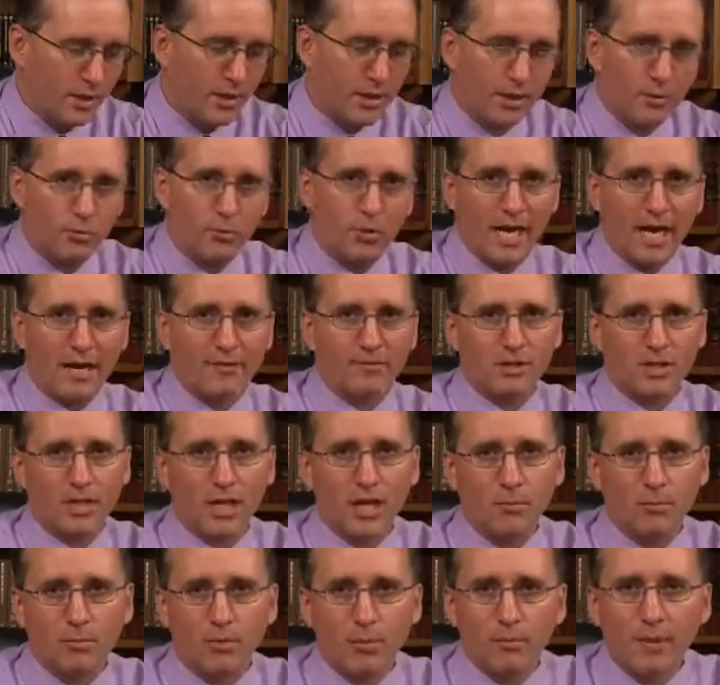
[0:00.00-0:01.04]
And we have to
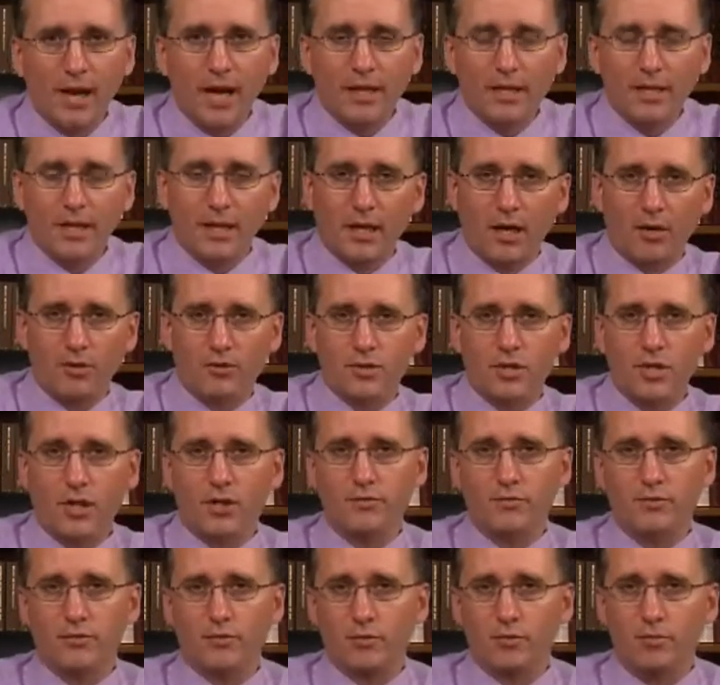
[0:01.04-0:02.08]
keep reminding
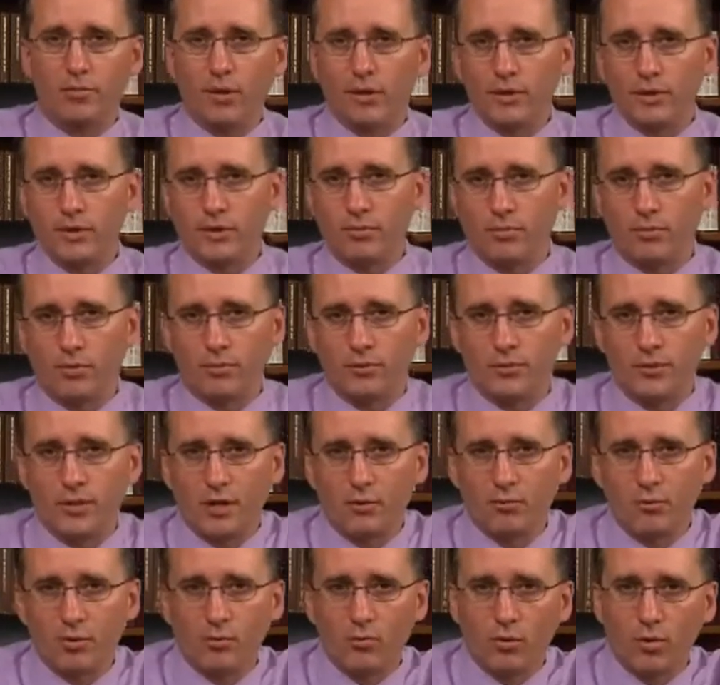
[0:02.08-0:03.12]
ourselves of the principles
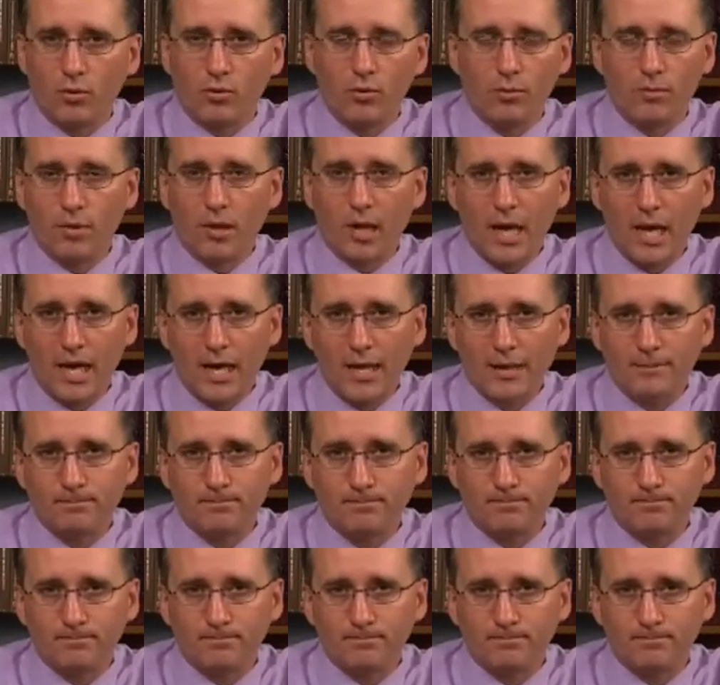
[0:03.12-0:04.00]
that we want to apply.